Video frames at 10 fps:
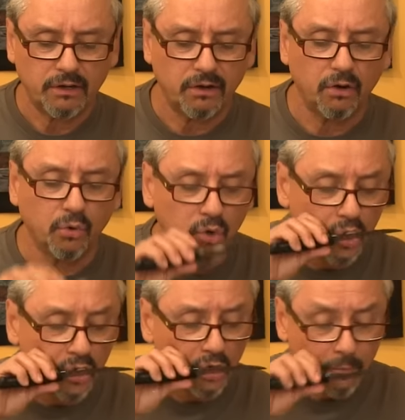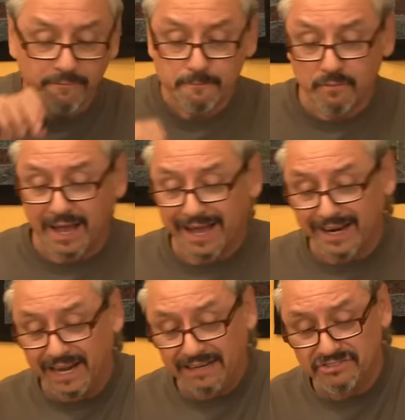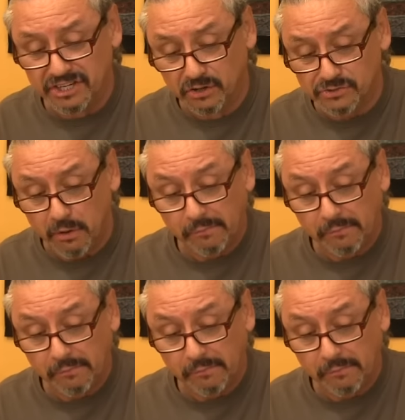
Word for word: Oh, I got knife skills.